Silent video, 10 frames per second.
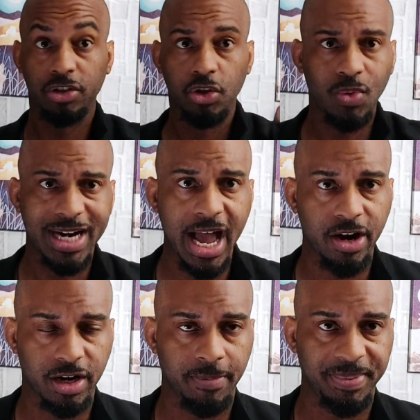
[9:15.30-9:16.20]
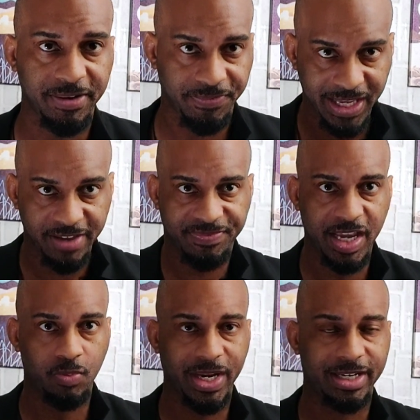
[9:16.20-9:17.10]
you and I are going to benefit if
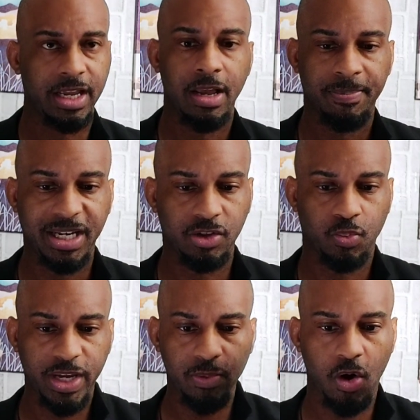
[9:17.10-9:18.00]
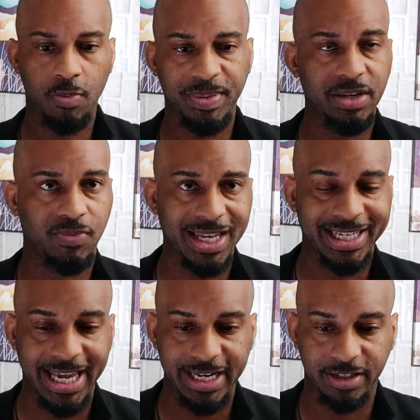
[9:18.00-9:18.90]
they win, because we won't be
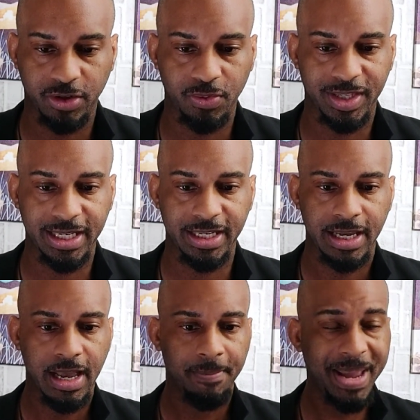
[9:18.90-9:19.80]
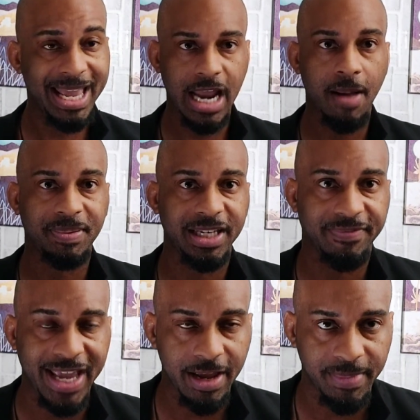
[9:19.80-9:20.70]
relegated to the panoply
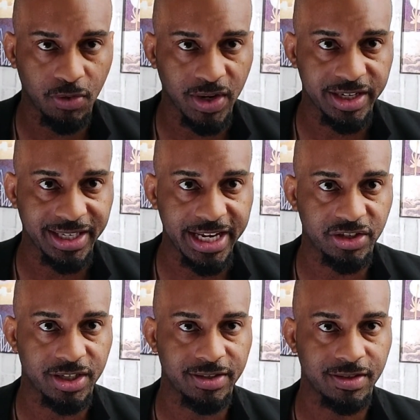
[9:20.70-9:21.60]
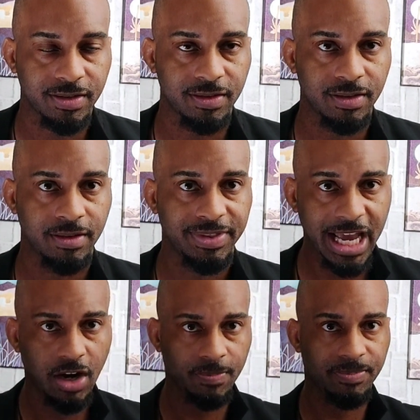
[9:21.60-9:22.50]
of AML regulations
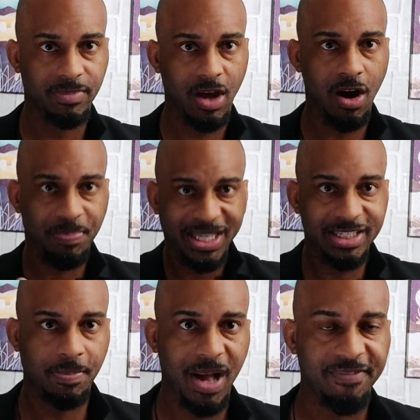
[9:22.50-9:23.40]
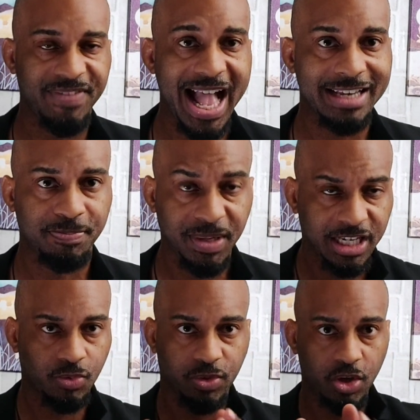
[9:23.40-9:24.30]
that are placed upon VASP,
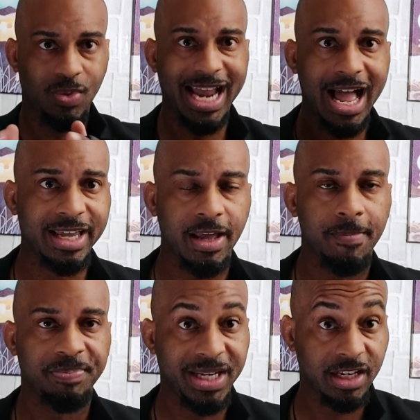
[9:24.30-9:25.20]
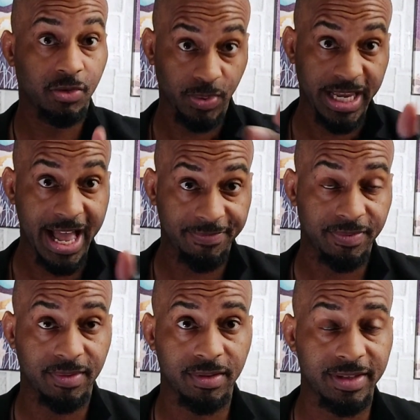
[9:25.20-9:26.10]
because you and I, because we
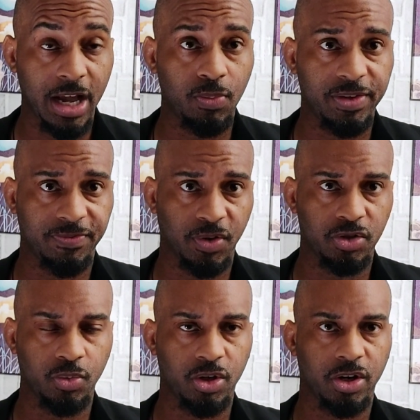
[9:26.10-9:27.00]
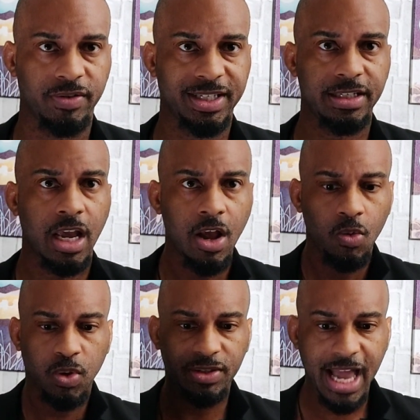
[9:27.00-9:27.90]
have dealt with virtual currencies,
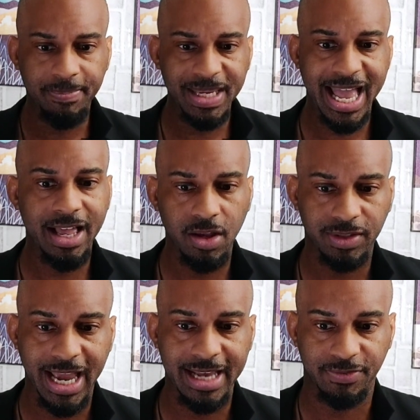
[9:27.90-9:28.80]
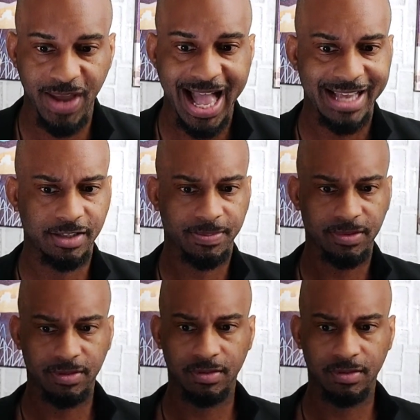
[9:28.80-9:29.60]
will not be held as VASP.